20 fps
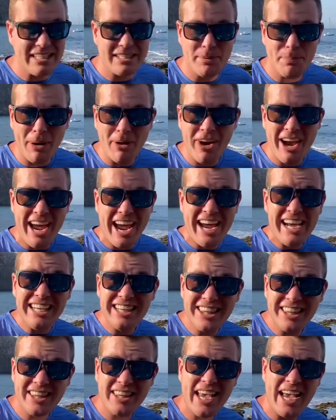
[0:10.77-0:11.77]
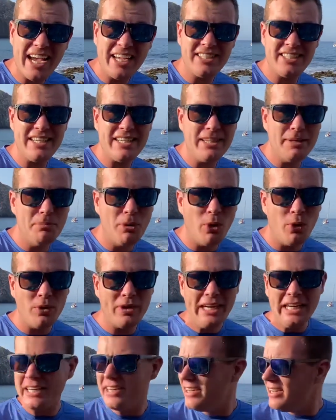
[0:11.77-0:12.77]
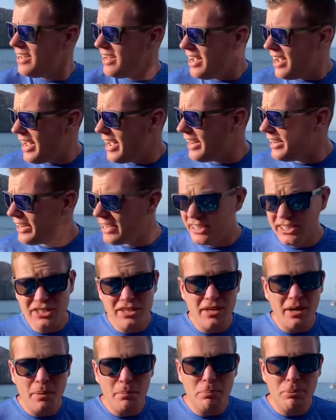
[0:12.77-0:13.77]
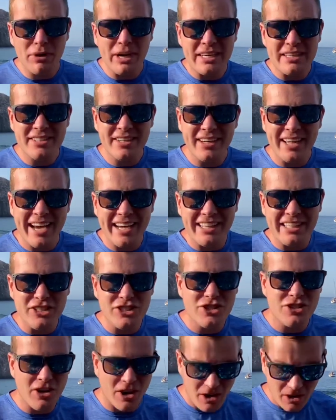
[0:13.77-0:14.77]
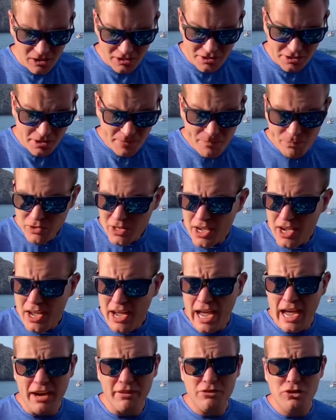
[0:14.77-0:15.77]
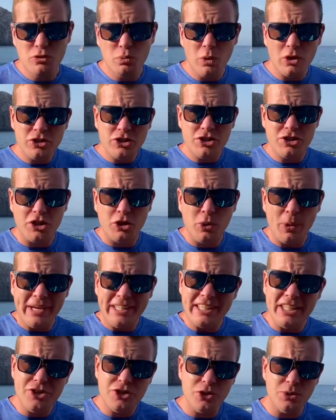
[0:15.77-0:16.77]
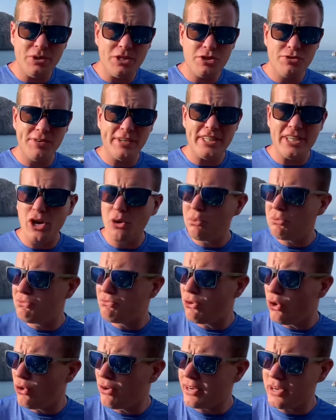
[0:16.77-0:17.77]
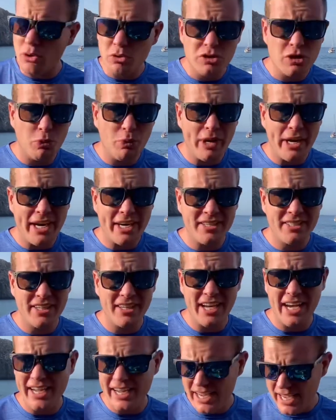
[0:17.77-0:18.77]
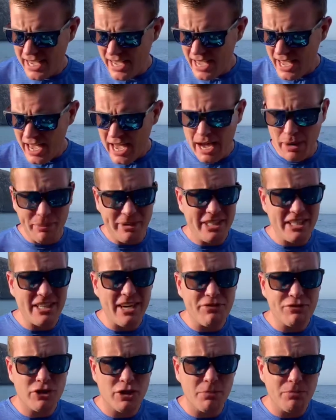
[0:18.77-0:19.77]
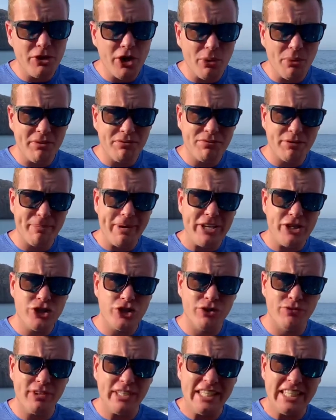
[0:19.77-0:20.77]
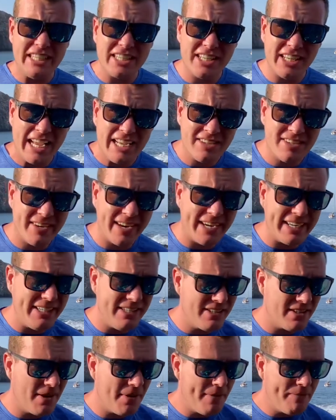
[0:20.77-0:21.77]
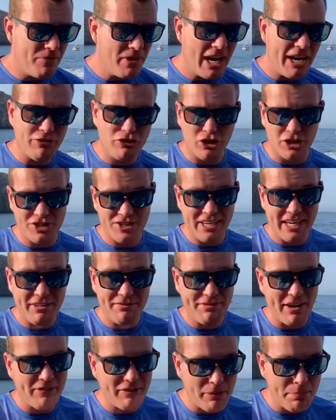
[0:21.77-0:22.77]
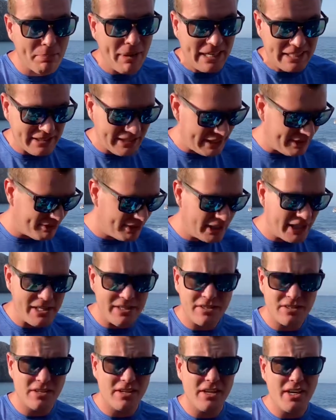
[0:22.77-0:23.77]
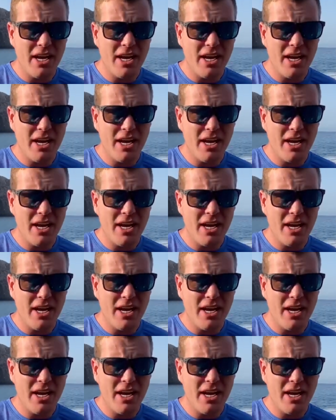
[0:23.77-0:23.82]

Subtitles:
about 8:30 in the morning. Nice bright and early start. Wanted to quickly do this video before I go to work today. We did have some new information released last night. I've got to say, very badly released,